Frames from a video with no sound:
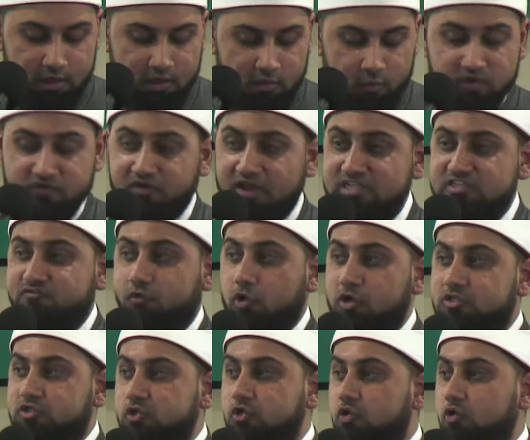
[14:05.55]
We fast
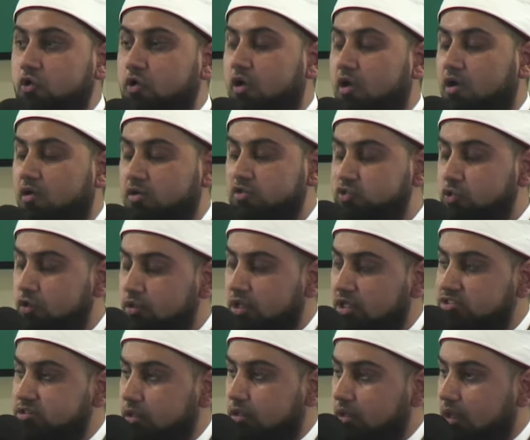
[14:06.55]
forward to Rasulullah
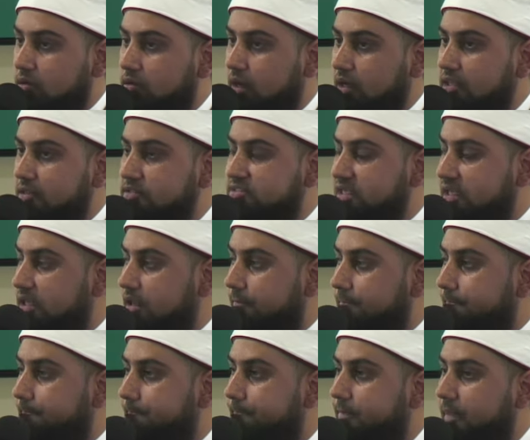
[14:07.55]
sallallahu alayhi wasallam,
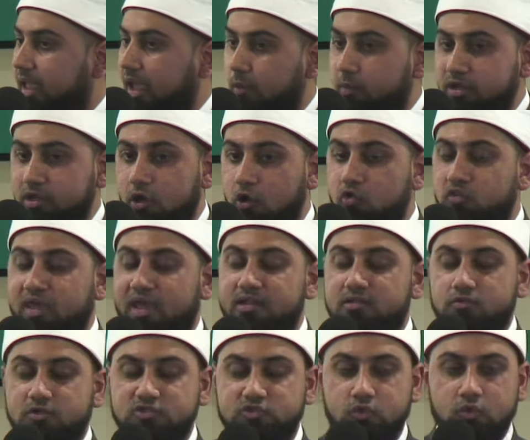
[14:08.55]
and we know that
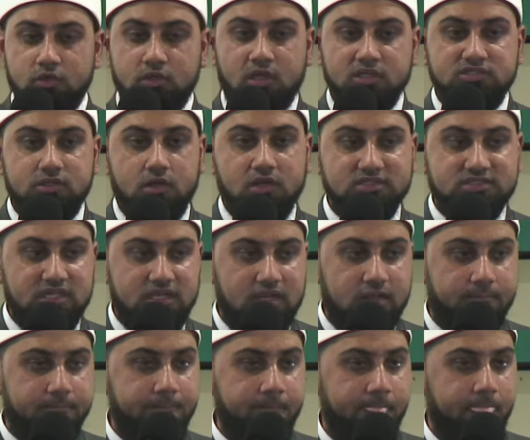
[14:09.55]
Rasulullah sallallahu alayhi
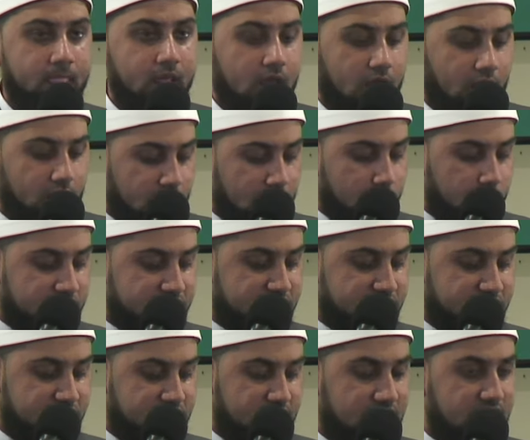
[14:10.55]
wasallam, along with
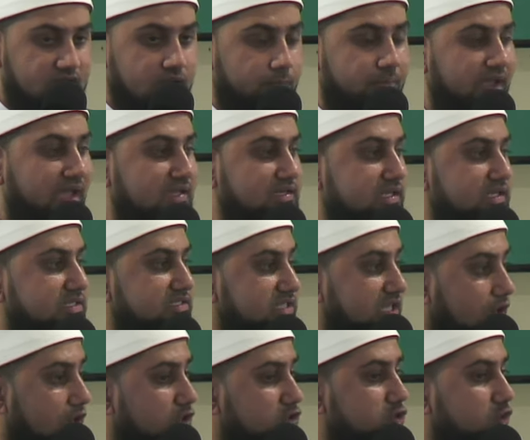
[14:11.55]
the companions, they
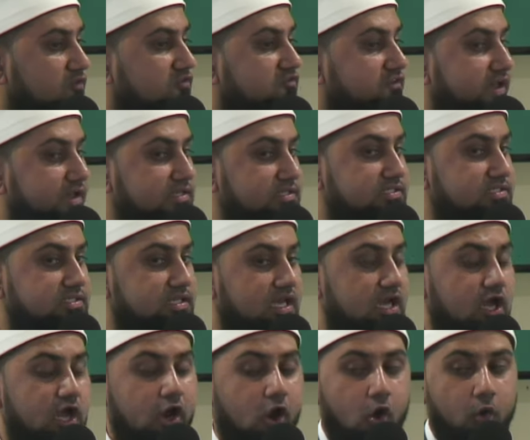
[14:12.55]
also faced
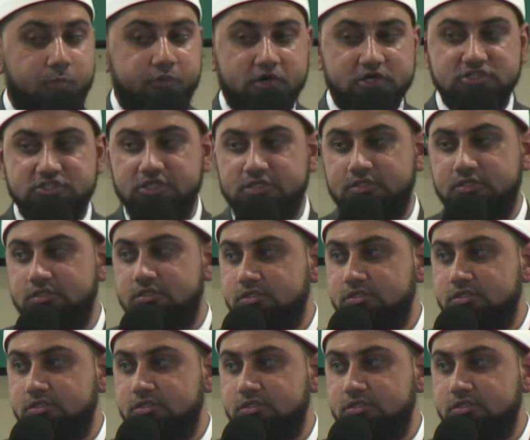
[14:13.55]
oppression,